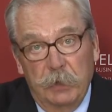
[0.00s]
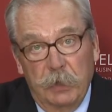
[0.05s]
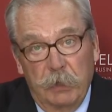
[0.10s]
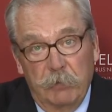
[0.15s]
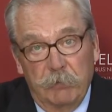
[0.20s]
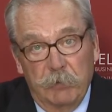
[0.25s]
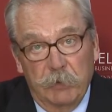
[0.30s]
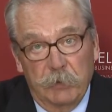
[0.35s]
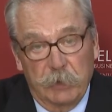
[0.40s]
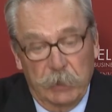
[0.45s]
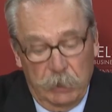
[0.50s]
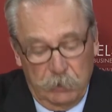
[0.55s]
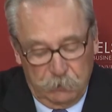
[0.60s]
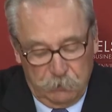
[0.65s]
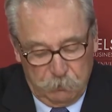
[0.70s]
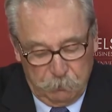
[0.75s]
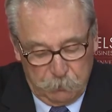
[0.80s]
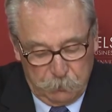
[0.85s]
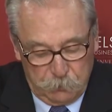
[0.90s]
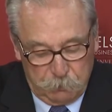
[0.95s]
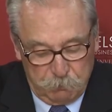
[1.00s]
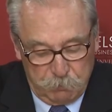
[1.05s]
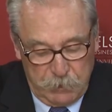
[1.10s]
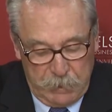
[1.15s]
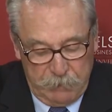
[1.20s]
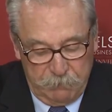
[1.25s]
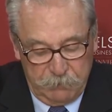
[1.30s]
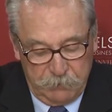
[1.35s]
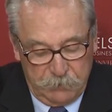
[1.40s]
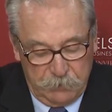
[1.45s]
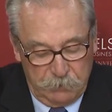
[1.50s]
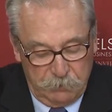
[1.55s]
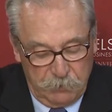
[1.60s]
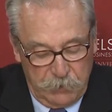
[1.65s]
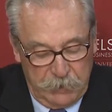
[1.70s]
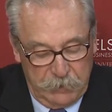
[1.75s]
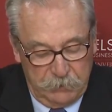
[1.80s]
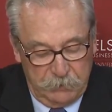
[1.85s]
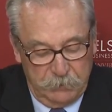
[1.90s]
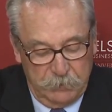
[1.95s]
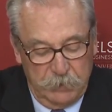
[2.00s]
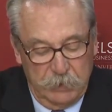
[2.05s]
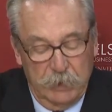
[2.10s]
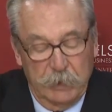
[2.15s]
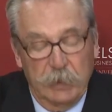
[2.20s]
of their customers' privacy rights.